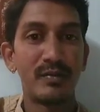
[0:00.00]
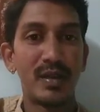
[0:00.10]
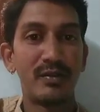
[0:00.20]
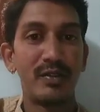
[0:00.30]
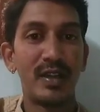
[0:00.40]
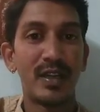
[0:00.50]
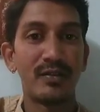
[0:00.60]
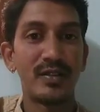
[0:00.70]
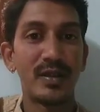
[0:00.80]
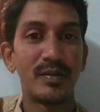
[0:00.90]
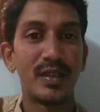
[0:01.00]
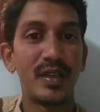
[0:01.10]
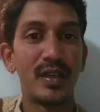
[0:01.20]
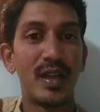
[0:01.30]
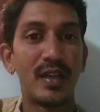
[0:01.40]
but we have some 3
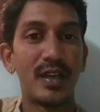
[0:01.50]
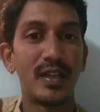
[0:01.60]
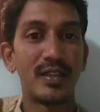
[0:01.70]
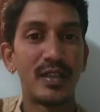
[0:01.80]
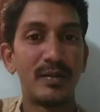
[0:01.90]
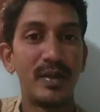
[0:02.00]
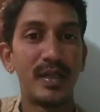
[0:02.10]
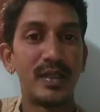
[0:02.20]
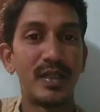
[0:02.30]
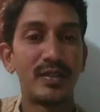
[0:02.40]
data items are maintained,